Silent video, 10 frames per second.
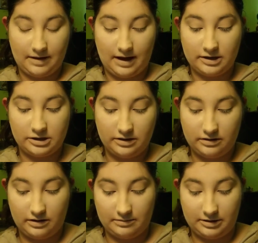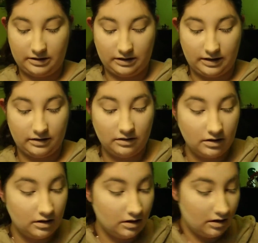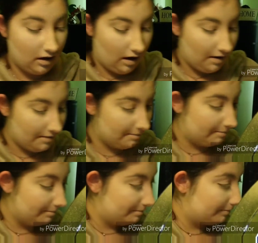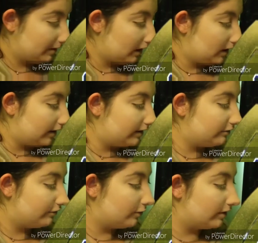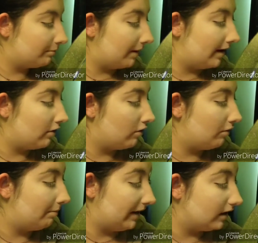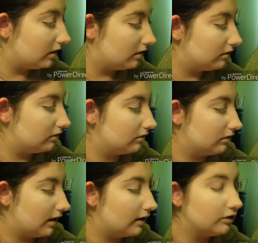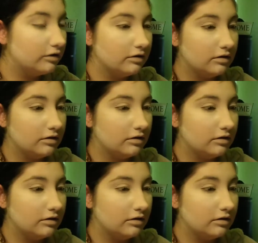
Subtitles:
Actually, I might need that. And then for the pale pink color,